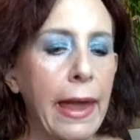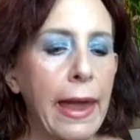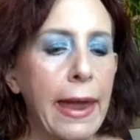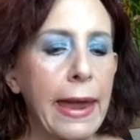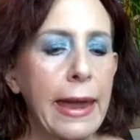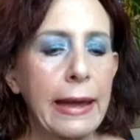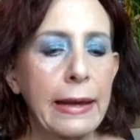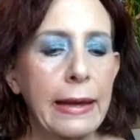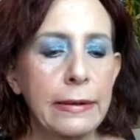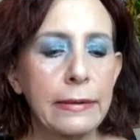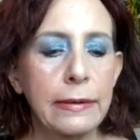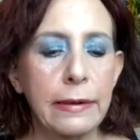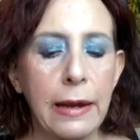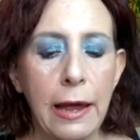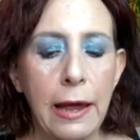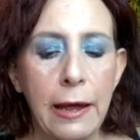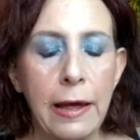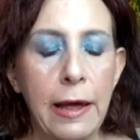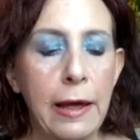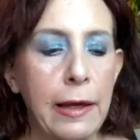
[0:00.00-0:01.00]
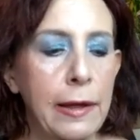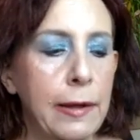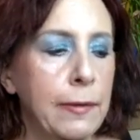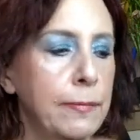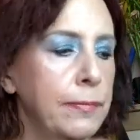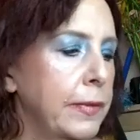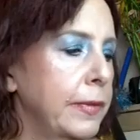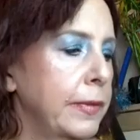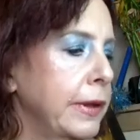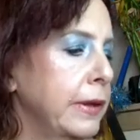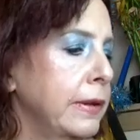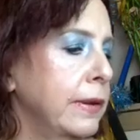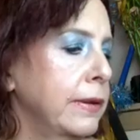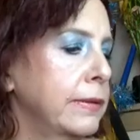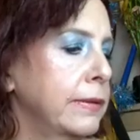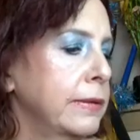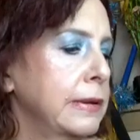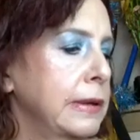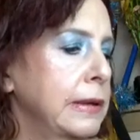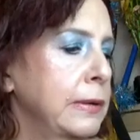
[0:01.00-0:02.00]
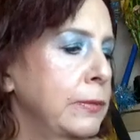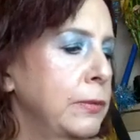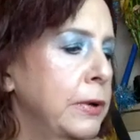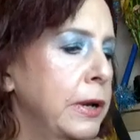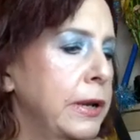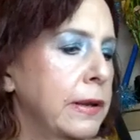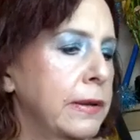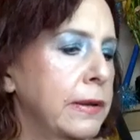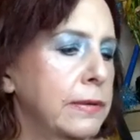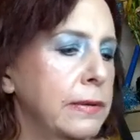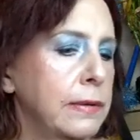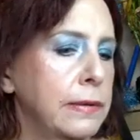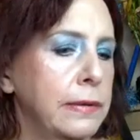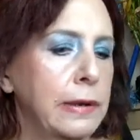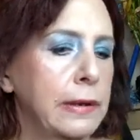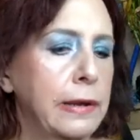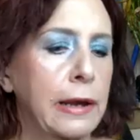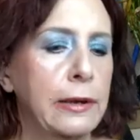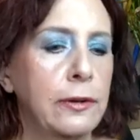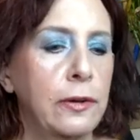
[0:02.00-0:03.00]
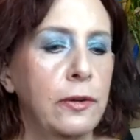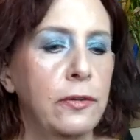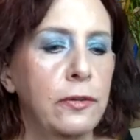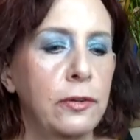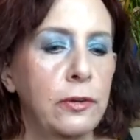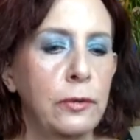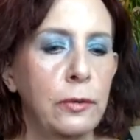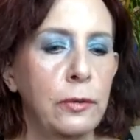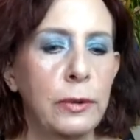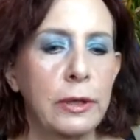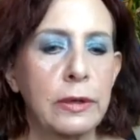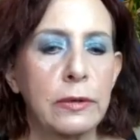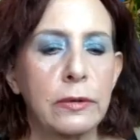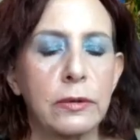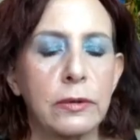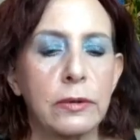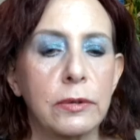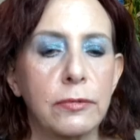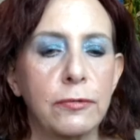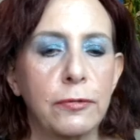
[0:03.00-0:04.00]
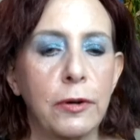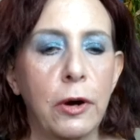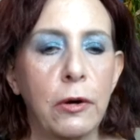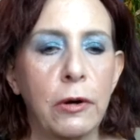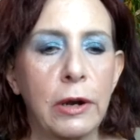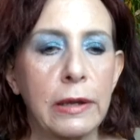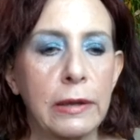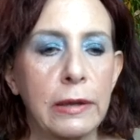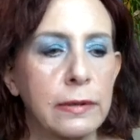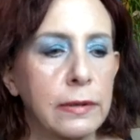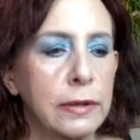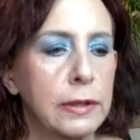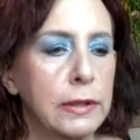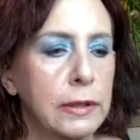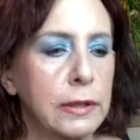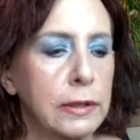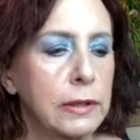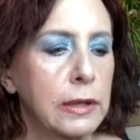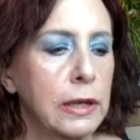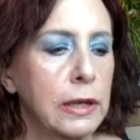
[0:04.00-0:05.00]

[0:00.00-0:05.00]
And um, let's see, what else did I do as far as